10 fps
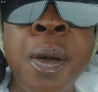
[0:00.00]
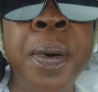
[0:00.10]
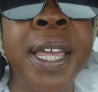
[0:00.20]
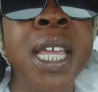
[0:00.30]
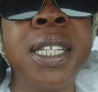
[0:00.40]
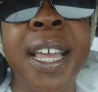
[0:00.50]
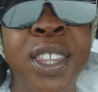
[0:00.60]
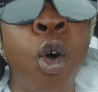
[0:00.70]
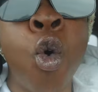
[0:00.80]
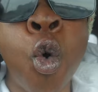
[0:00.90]
But he's like
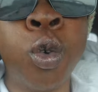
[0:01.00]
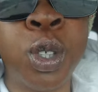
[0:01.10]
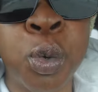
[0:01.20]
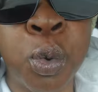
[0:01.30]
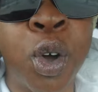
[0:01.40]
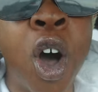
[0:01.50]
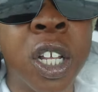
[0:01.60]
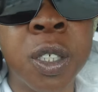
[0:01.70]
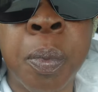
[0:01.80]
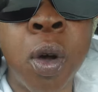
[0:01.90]
the old school
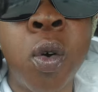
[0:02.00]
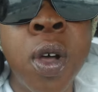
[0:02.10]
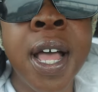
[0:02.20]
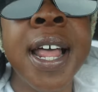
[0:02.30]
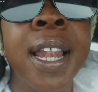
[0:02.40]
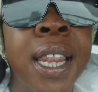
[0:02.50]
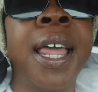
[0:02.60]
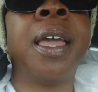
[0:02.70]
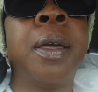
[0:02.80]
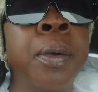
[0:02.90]
gospel,
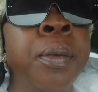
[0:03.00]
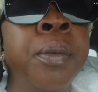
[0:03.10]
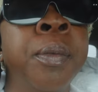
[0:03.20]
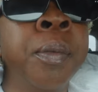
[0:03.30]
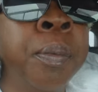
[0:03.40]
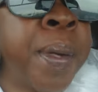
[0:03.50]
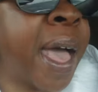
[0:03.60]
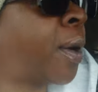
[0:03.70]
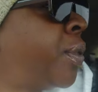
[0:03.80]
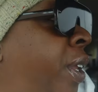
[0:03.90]
like
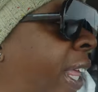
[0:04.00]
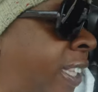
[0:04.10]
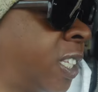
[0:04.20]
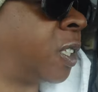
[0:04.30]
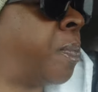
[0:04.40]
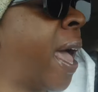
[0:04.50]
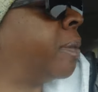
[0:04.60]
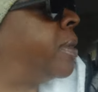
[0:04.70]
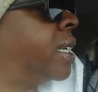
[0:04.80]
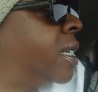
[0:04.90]
back with, like, this is
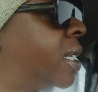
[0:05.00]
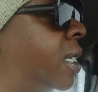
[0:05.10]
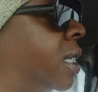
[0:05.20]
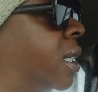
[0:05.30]
Baptist.